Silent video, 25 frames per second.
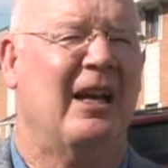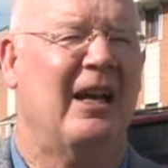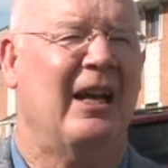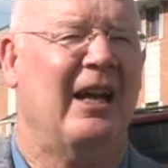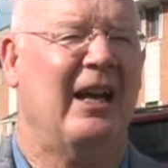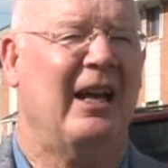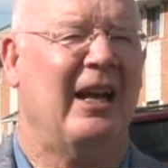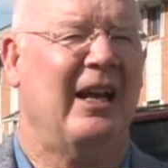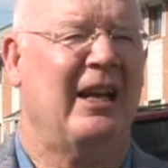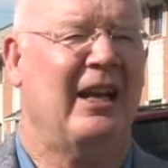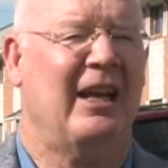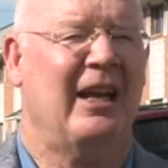
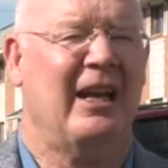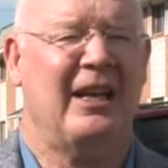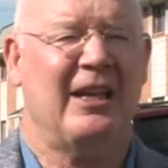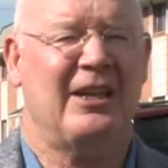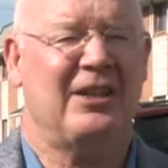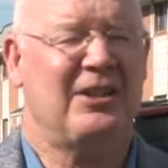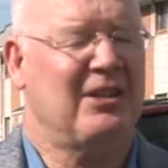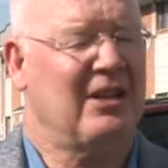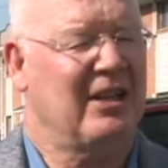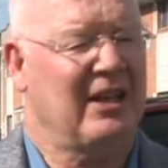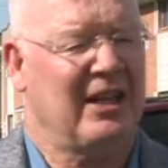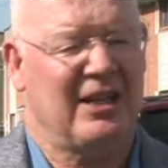And
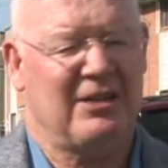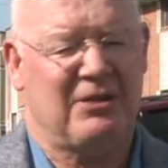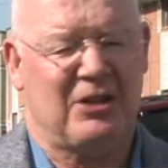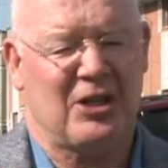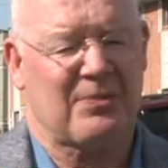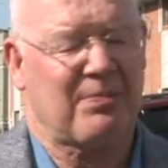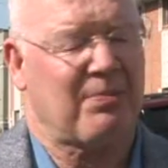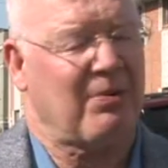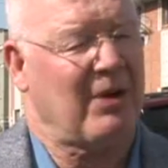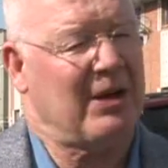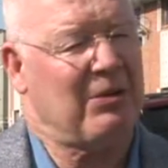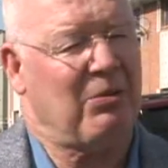he
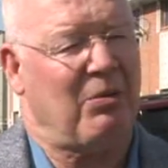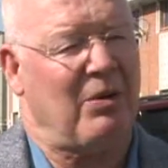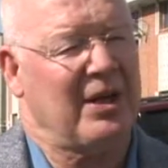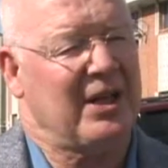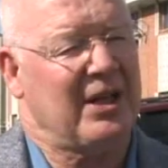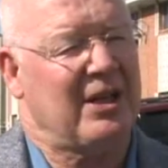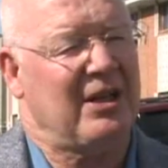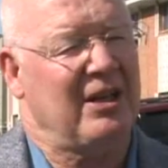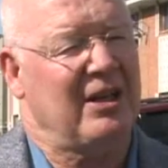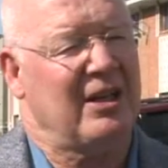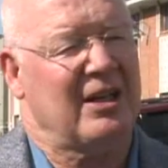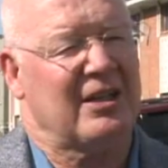just prayed what
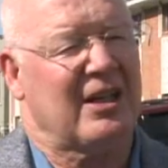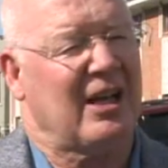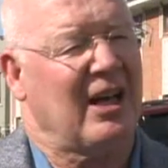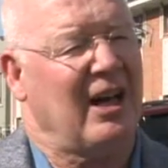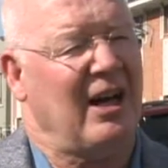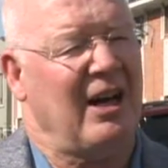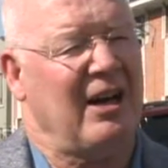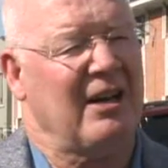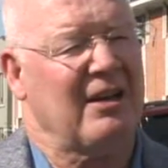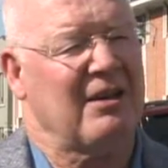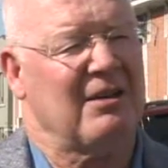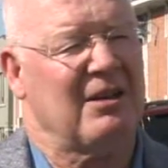he could.
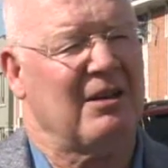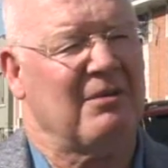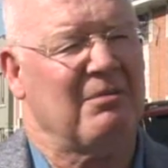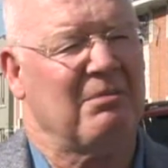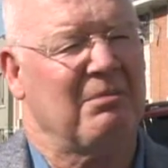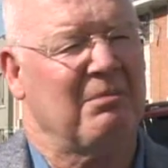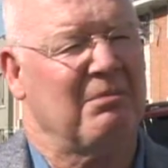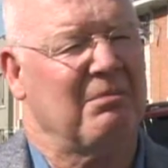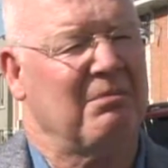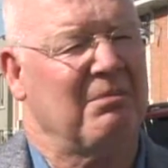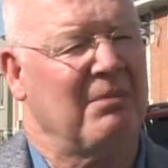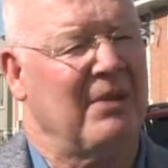God,
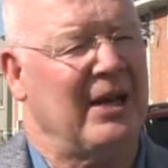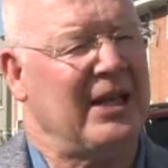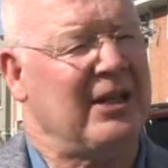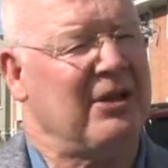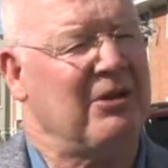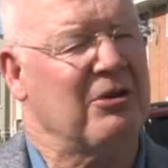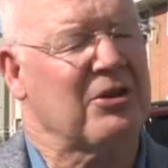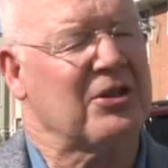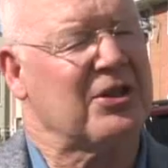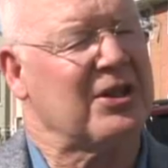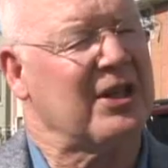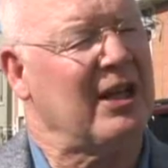
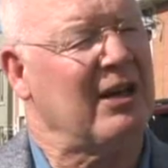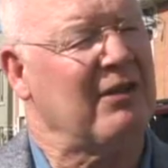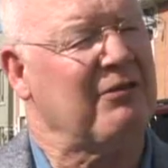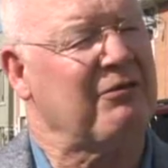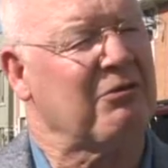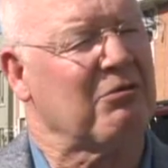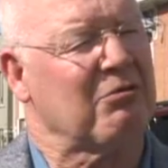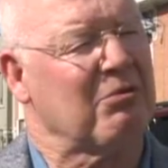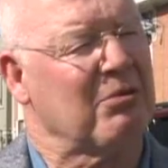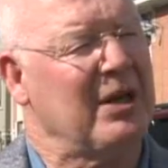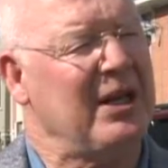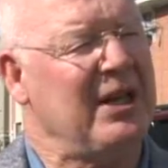make yourself
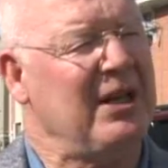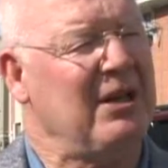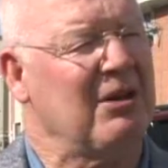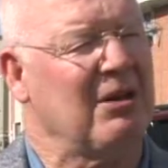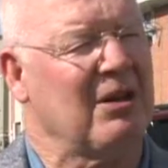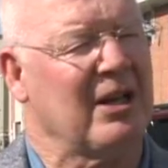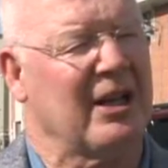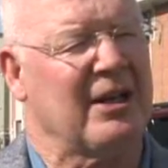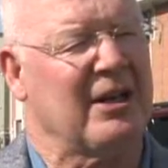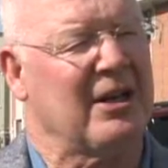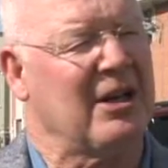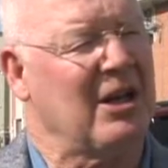
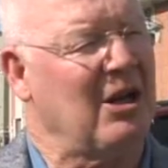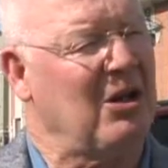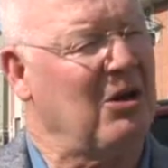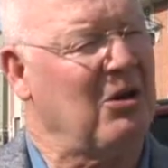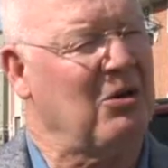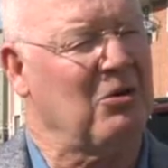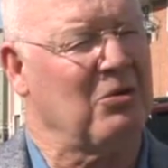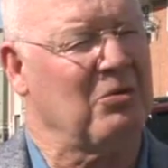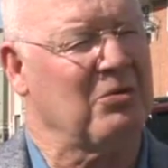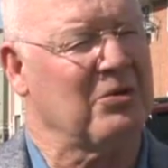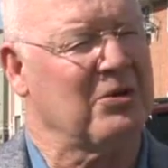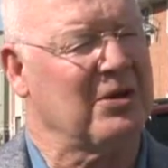real and
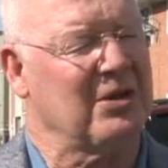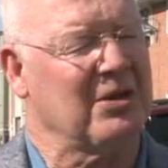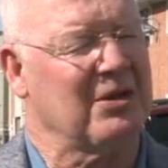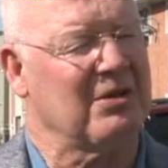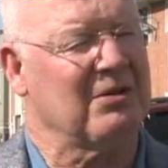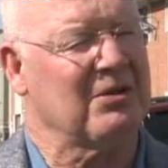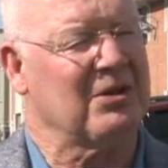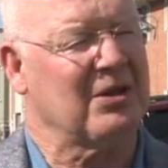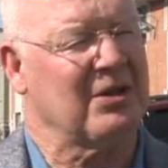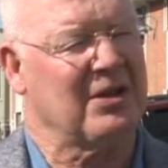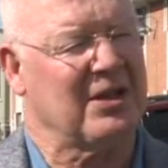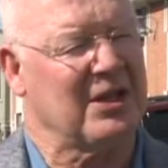known
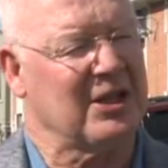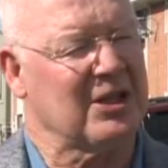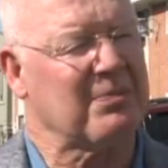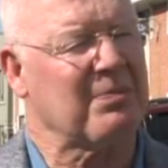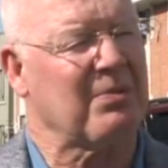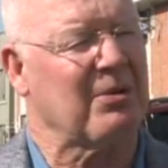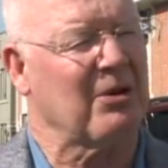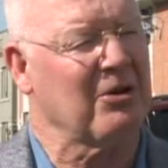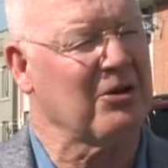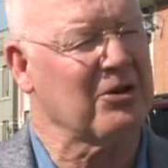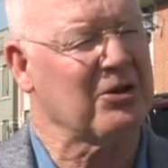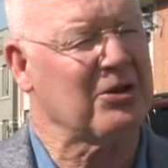to this
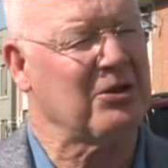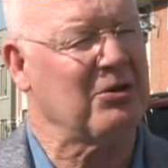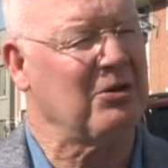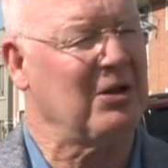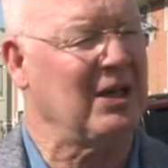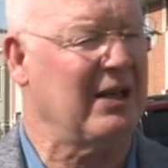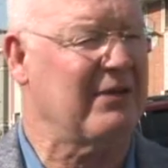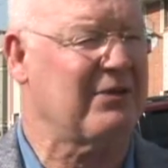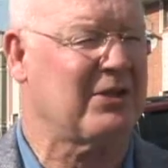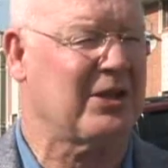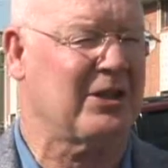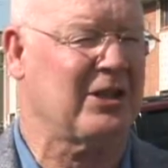person who
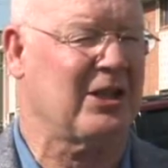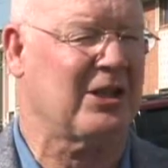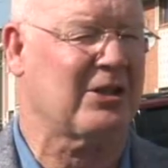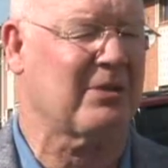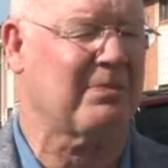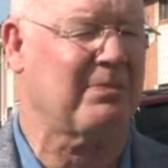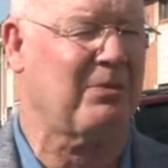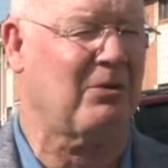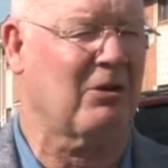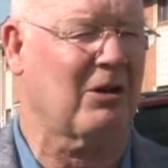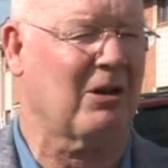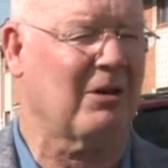lives in this
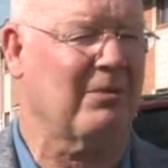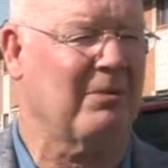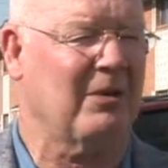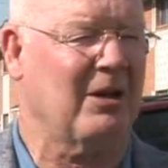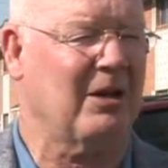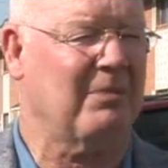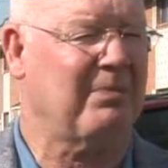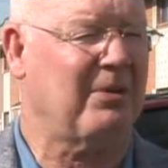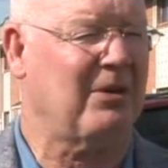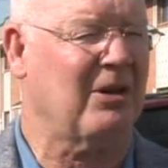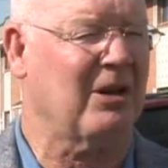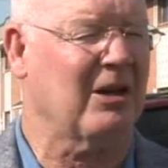
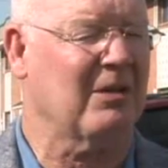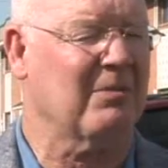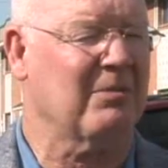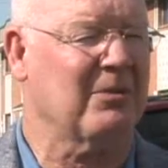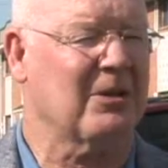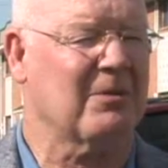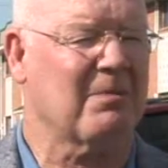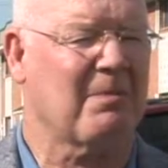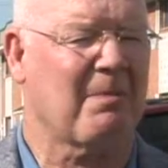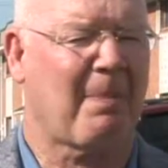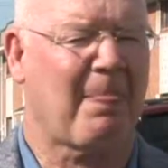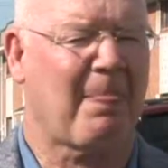apartment.